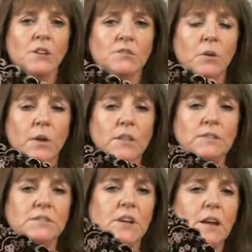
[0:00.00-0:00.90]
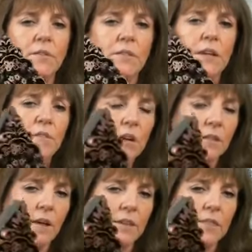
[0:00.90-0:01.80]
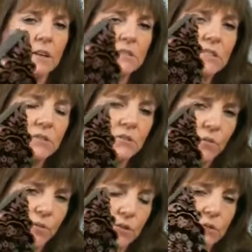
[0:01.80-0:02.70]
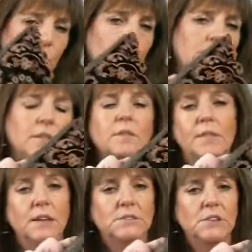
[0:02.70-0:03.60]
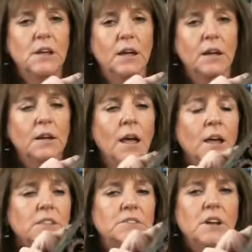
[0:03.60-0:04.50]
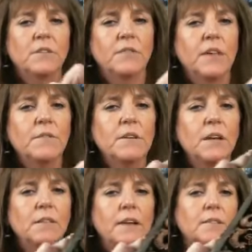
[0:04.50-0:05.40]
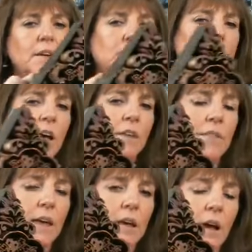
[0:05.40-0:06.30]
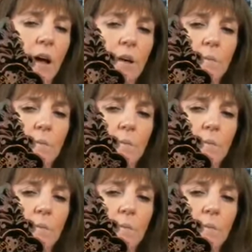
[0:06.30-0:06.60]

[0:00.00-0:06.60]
So instead of leaving it like this is the first one they did. Instead of leaving it like this, they